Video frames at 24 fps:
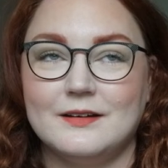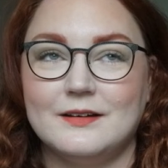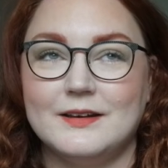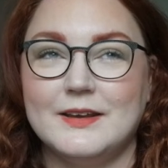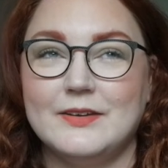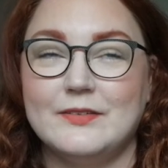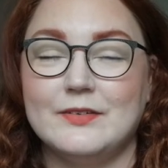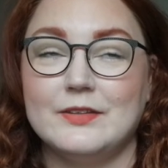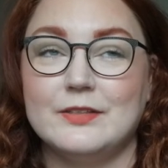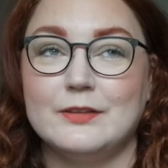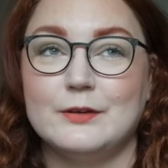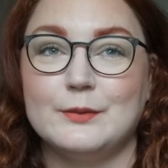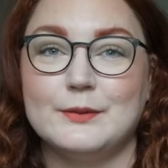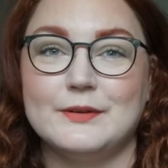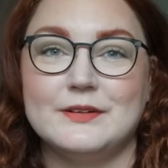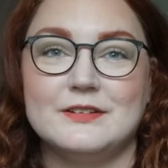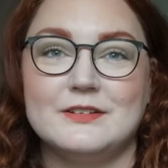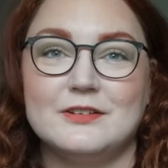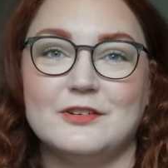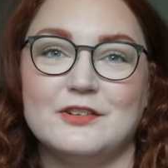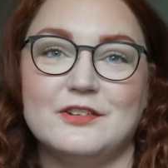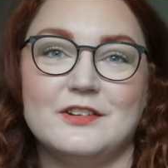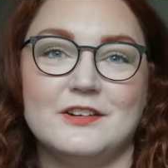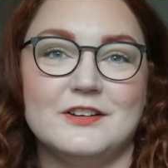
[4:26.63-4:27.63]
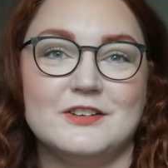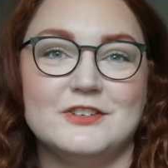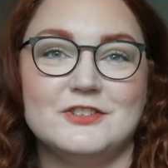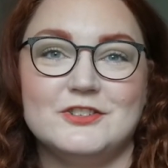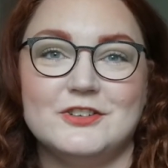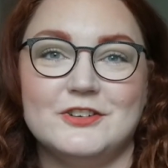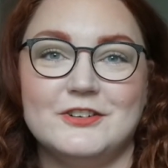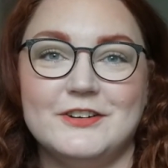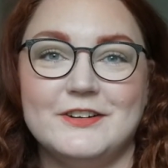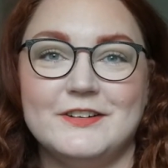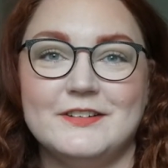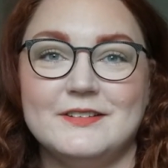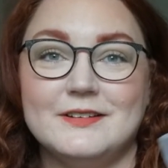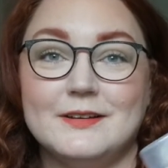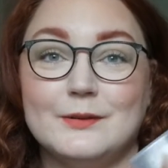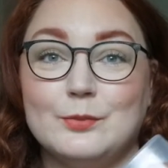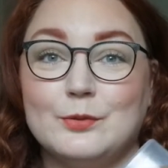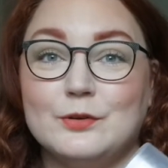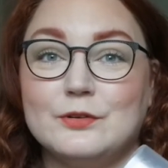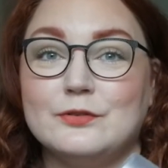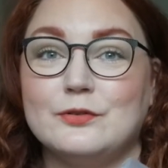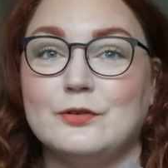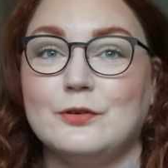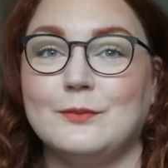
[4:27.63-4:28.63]
Even though it's not luxurious, it
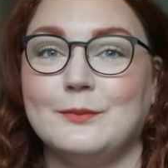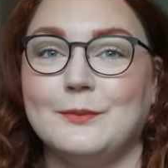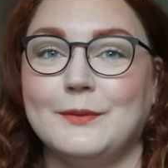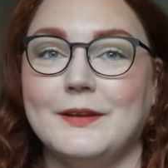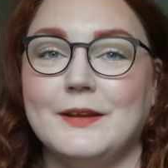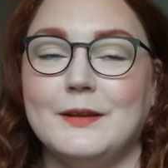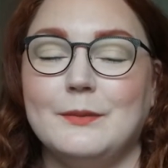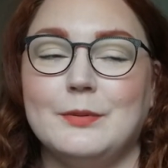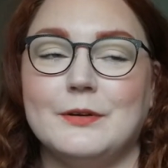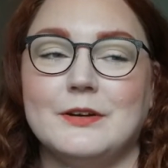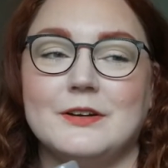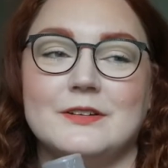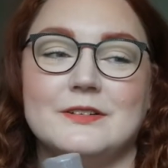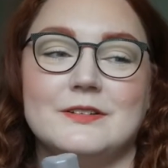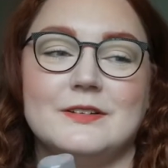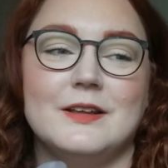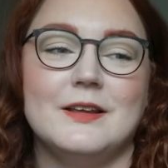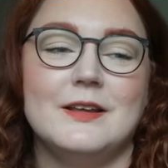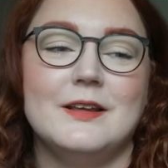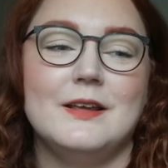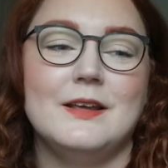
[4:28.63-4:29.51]
was for me because